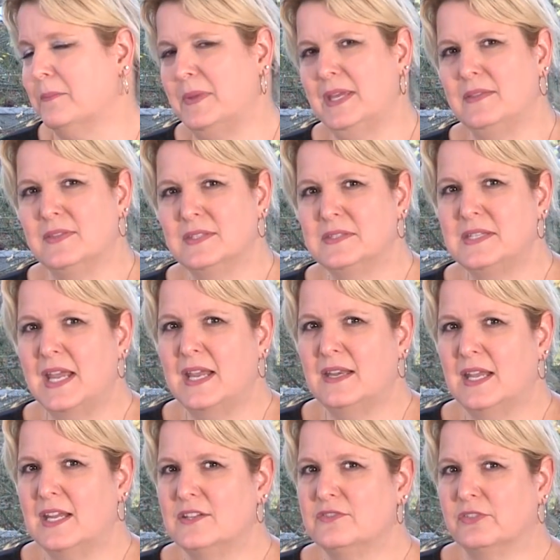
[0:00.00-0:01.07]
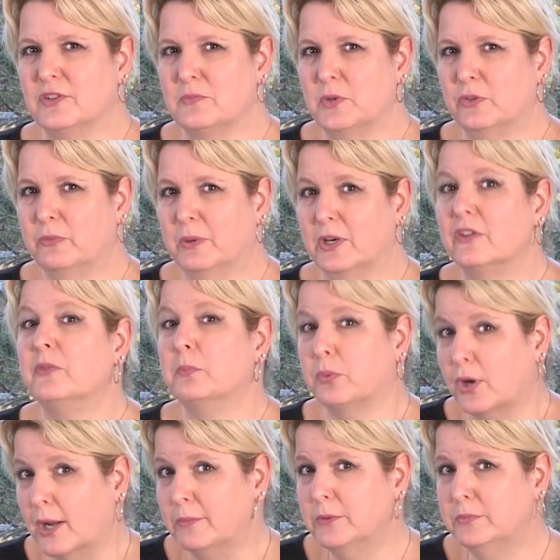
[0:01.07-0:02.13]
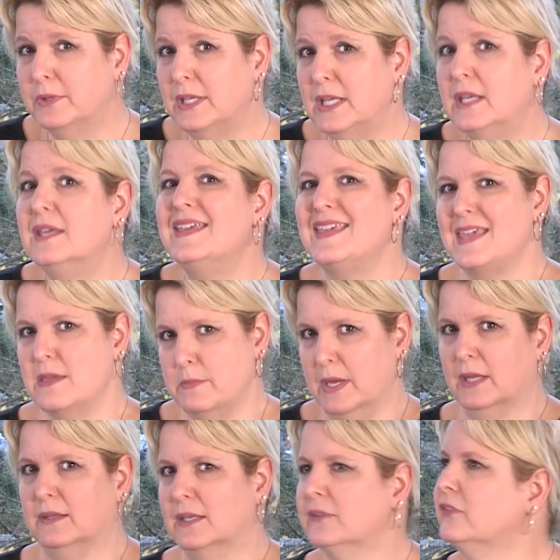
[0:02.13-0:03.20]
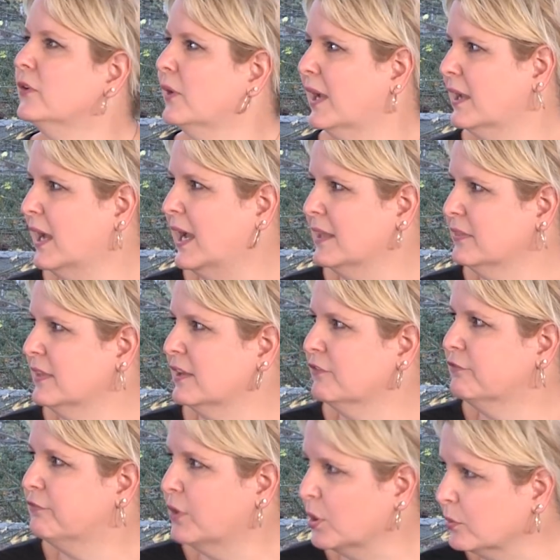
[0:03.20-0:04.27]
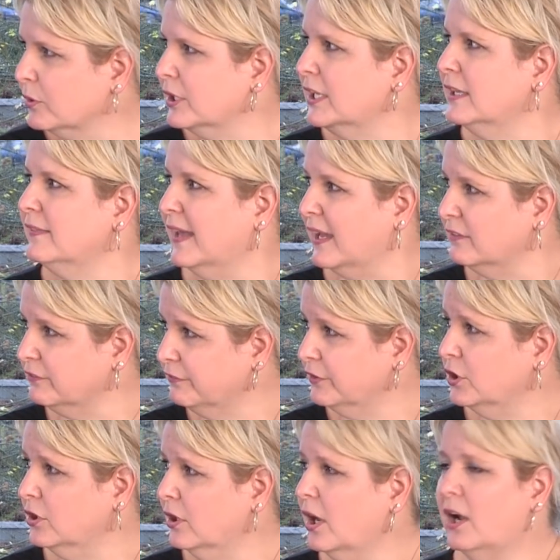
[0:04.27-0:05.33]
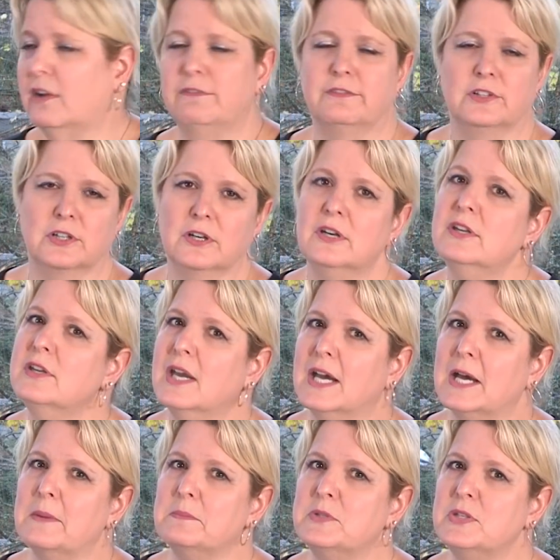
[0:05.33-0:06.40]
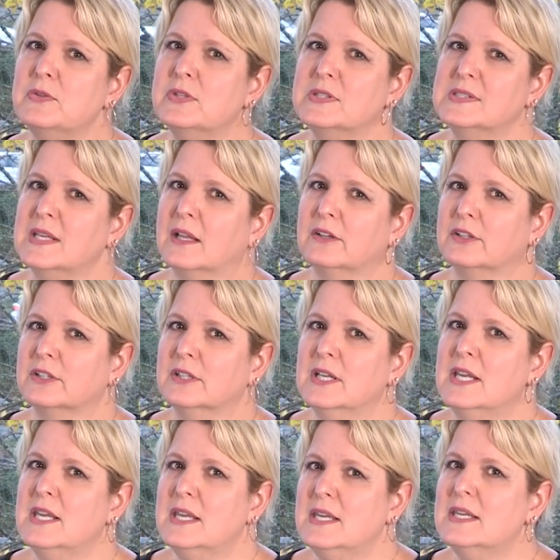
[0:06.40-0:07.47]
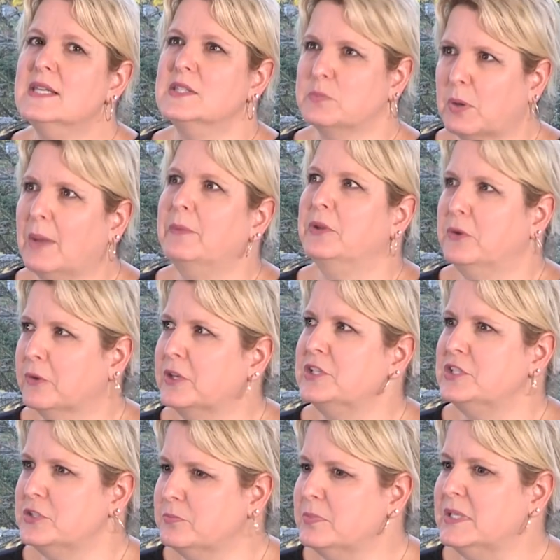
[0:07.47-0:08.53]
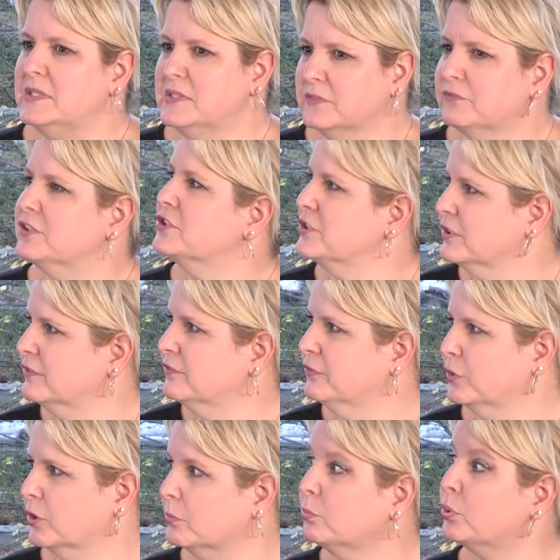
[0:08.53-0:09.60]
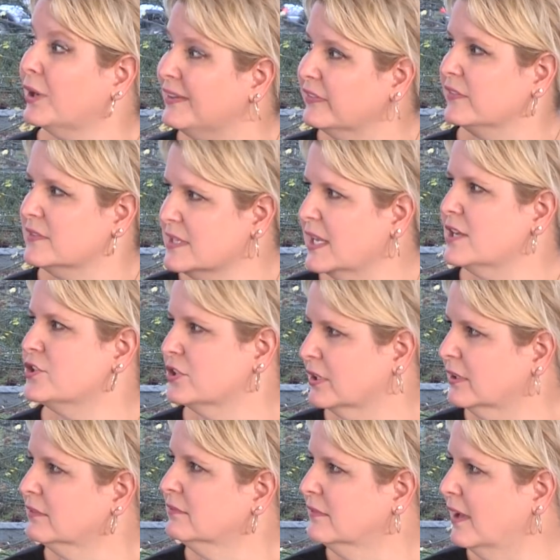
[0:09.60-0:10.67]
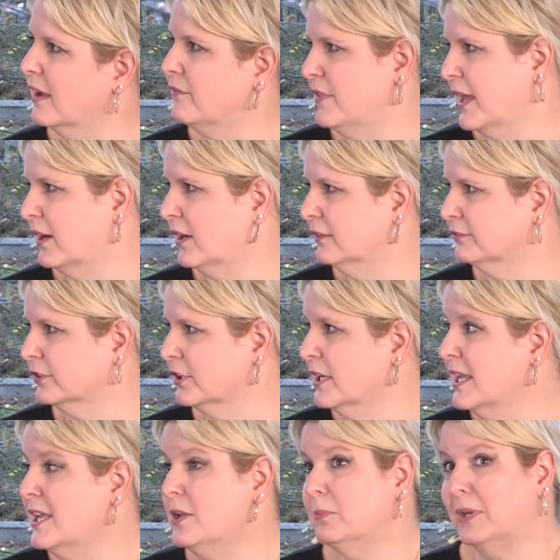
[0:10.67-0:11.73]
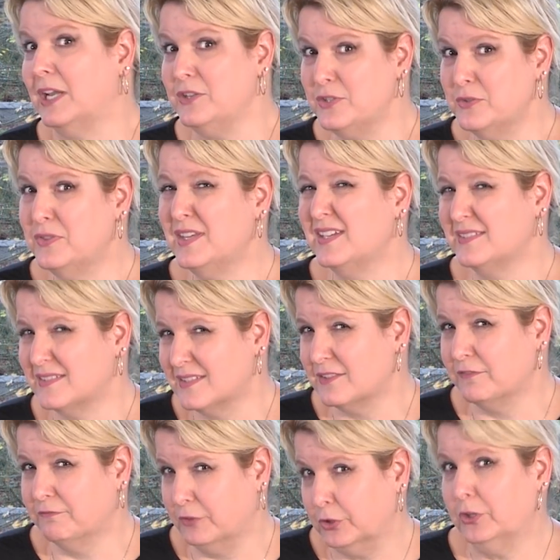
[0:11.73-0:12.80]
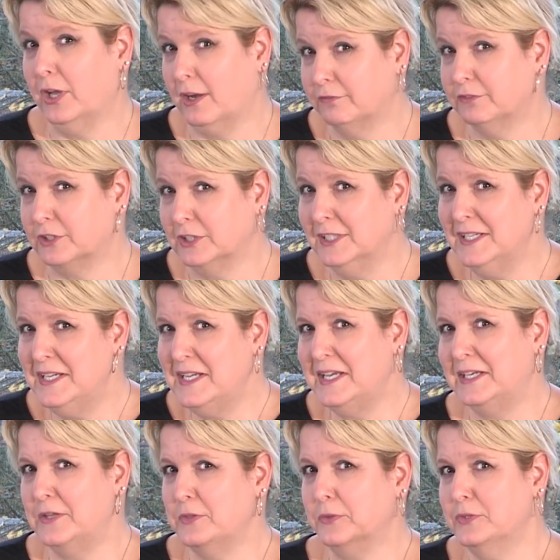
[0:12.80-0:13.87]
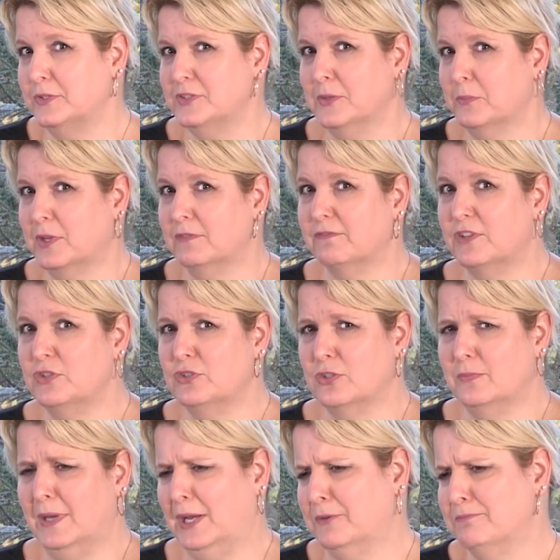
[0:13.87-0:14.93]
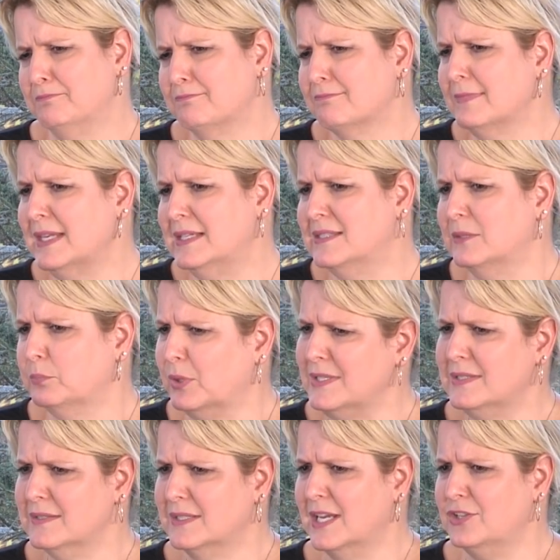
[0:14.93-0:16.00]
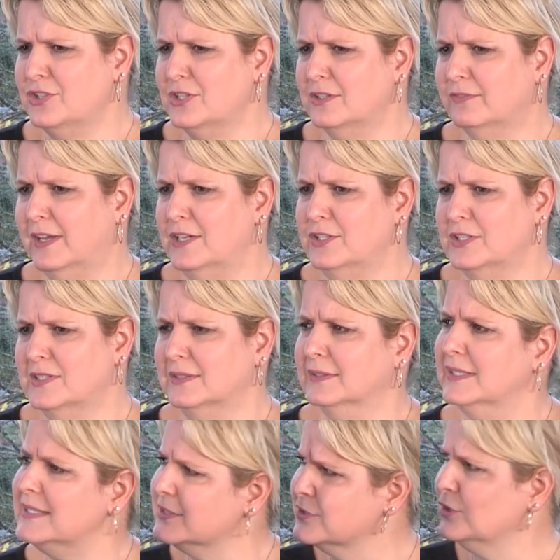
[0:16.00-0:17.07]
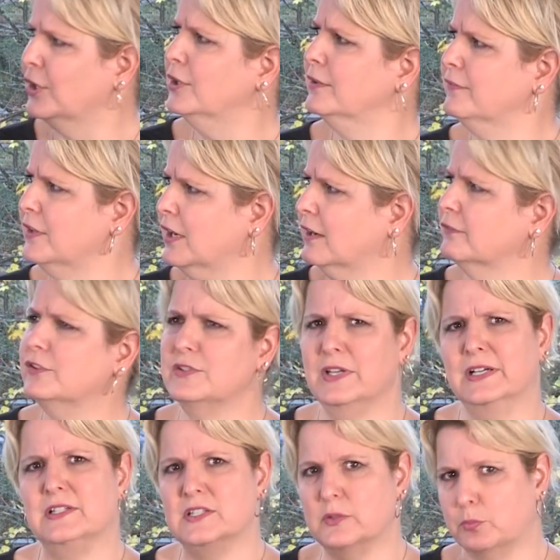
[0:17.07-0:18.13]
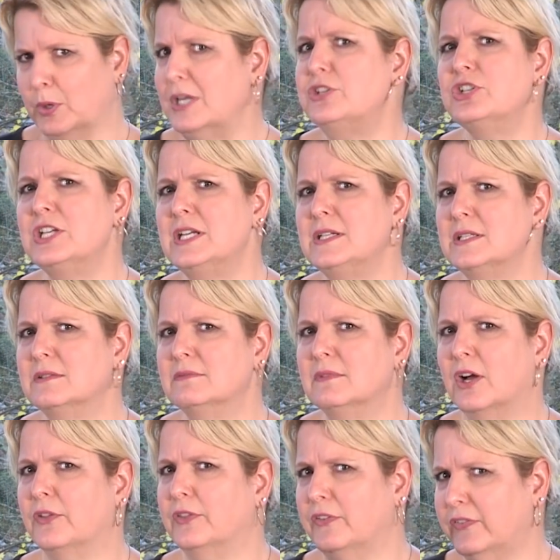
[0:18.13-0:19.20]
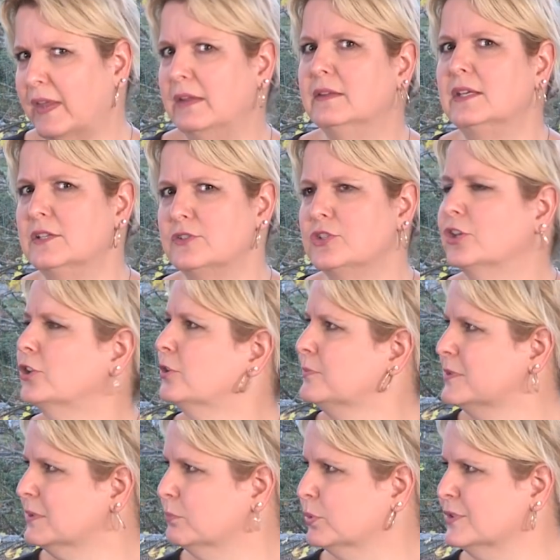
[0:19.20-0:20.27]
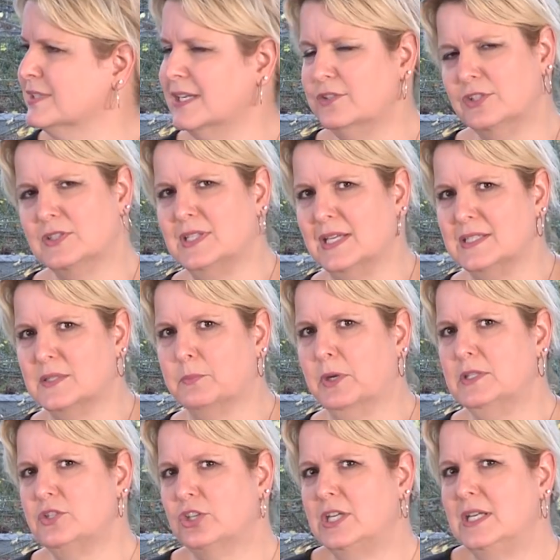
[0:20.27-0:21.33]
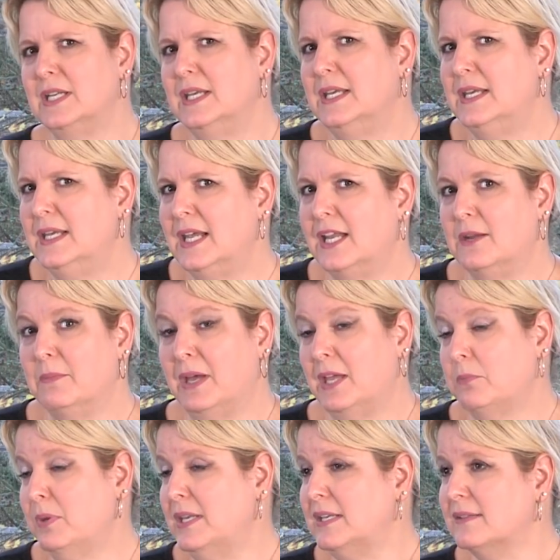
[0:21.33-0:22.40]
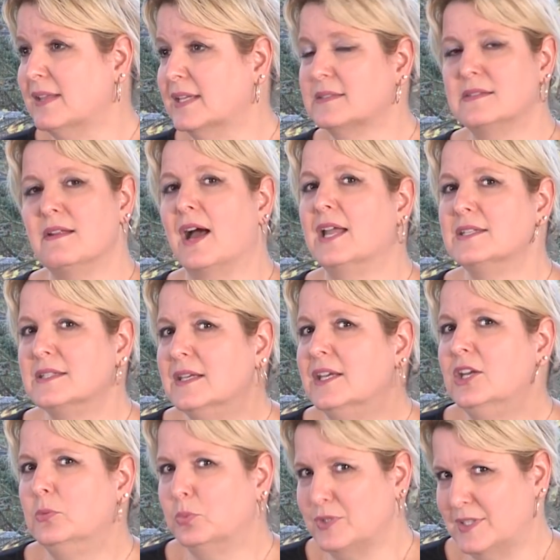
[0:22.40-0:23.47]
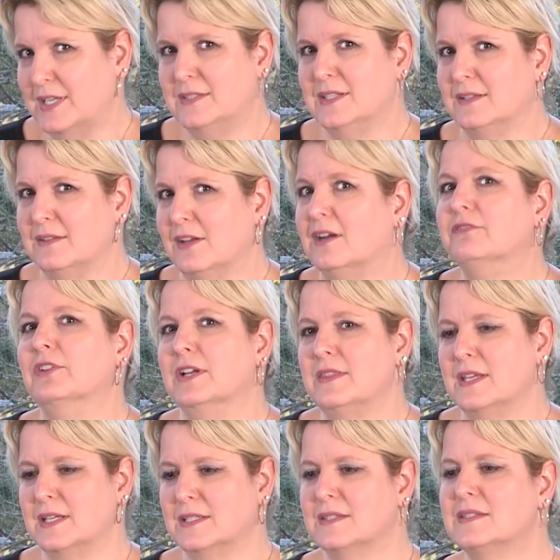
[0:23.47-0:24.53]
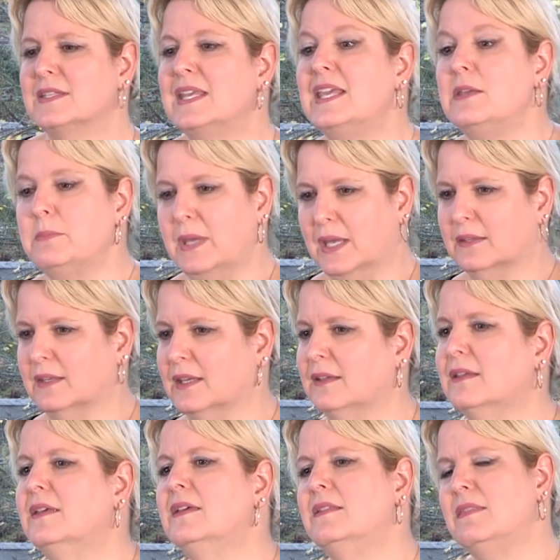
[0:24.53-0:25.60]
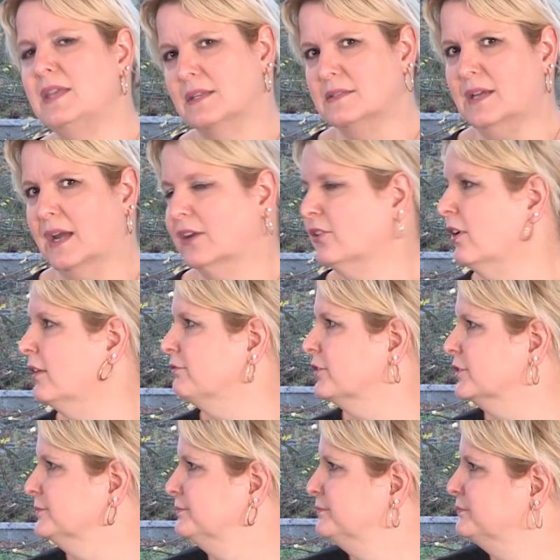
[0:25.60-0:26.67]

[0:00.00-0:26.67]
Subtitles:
In this day and age, for the most part, it's probably emailing. So I think forwarding that full offer to the seller is probably going to be sufficient for presentation of that offer. But I do think it's the full offer. And I know there's some confusion about, is it presentation if I just list all of the offers on a spreadsheet, all the salient terms, and present just that spreadsheet? And in my opinion, that's not presenting the offer. I think it's emailing the entire offer.